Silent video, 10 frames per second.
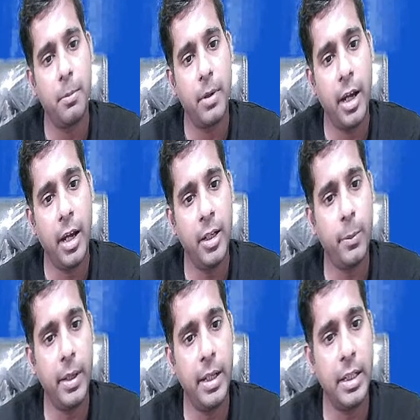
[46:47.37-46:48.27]
and
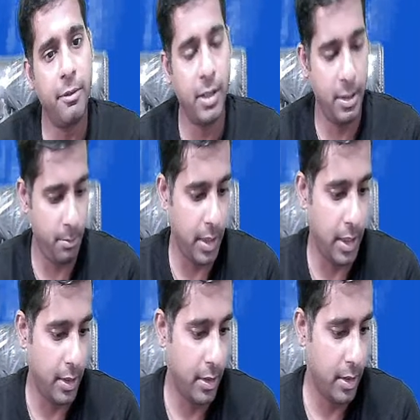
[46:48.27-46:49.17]
21
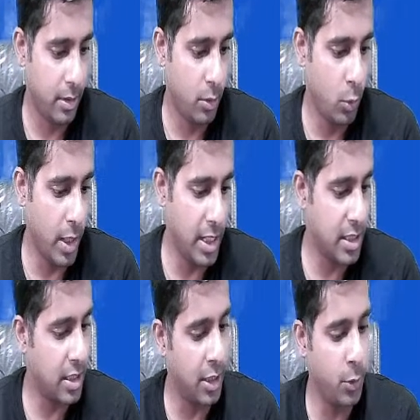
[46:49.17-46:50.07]
May. Who
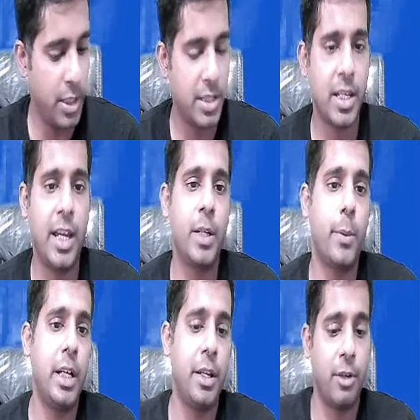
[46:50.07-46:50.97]
else? Tanu is saying
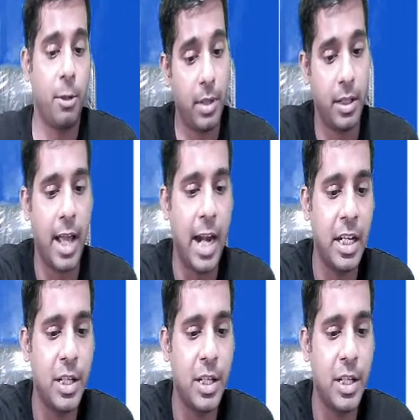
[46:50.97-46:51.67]
21 May. That is